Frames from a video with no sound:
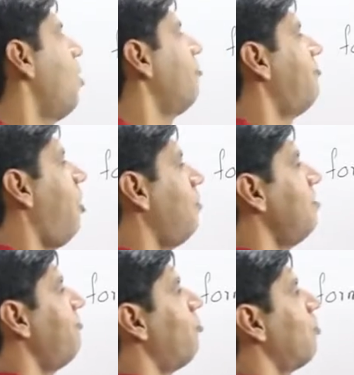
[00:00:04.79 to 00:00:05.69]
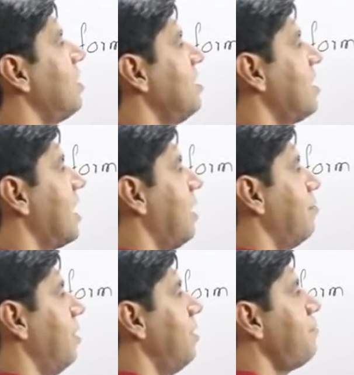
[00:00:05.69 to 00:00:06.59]
Form a 4-digit
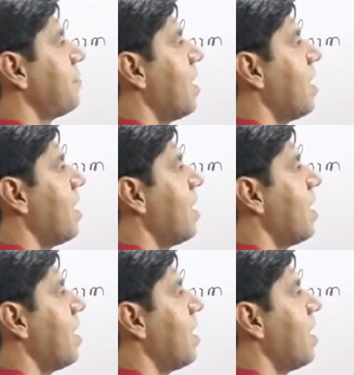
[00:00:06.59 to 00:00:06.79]
number